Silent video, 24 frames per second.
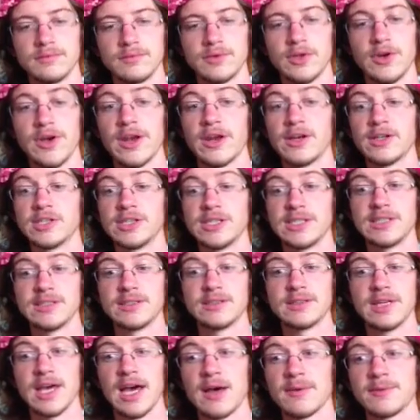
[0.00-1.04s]
your
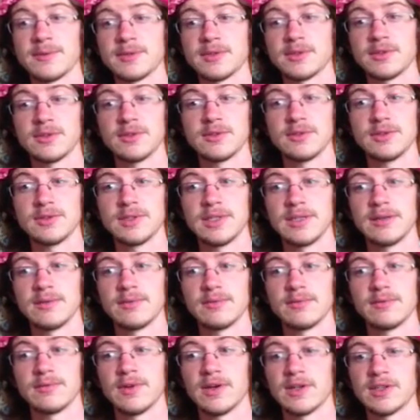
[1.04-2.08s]
energies absolutely
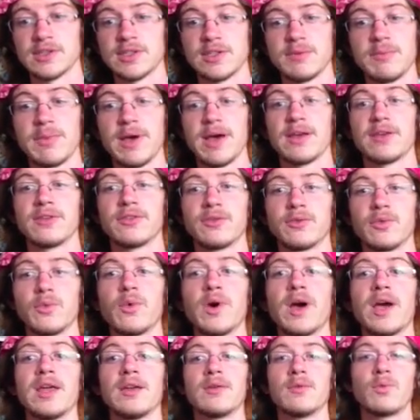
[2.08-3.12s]
function best
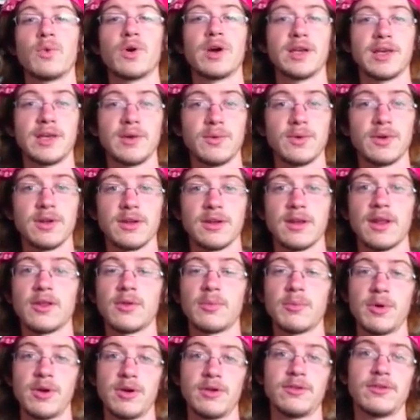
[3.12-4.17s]
when working with another
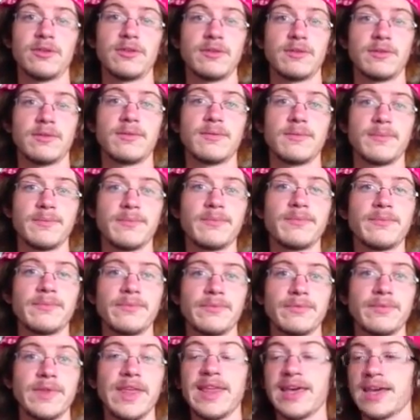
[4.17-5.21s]
person.
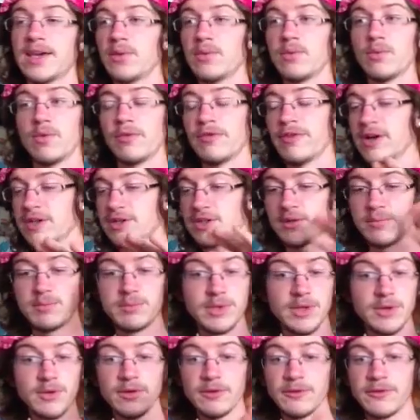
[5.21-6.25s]
They can function
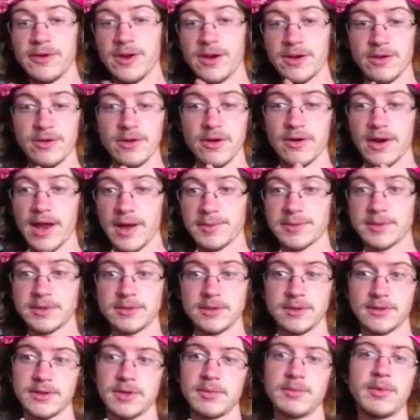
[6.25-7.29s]
beautifully on your own,
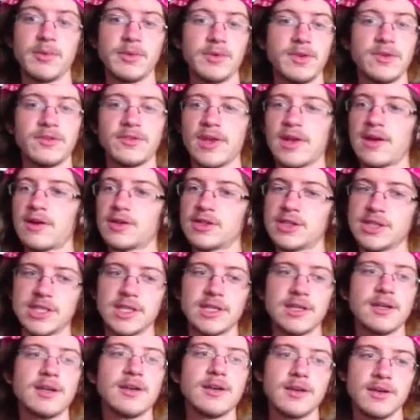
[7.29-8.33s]
absolutely, but with this
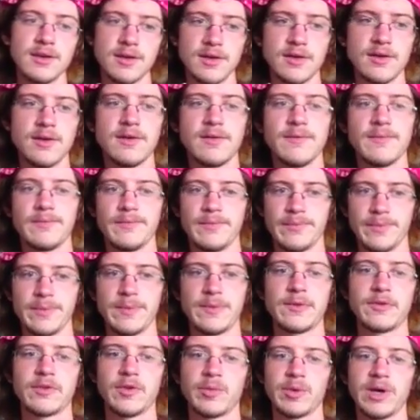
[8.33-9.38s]
energy,
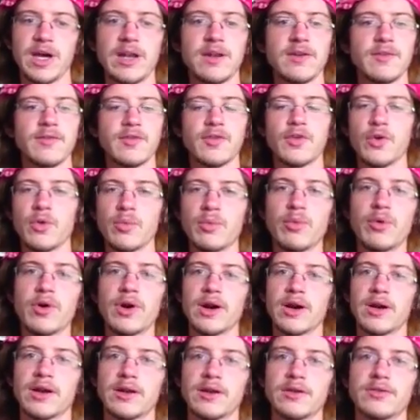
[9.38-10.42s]
some kind of group
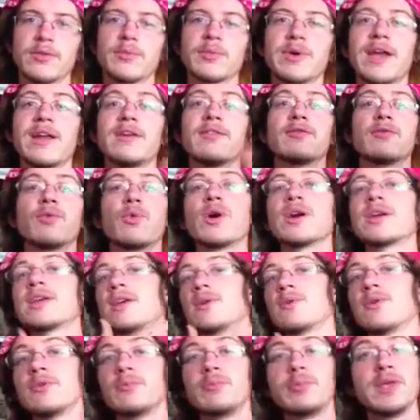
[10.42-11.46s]
work, some kind of
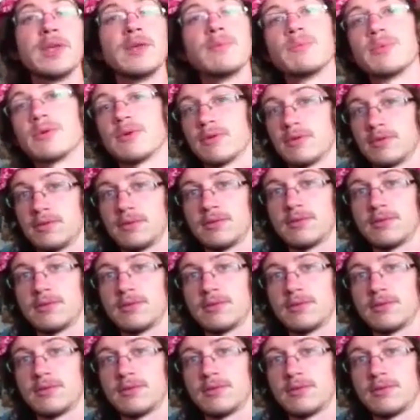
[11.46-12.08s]
working with people.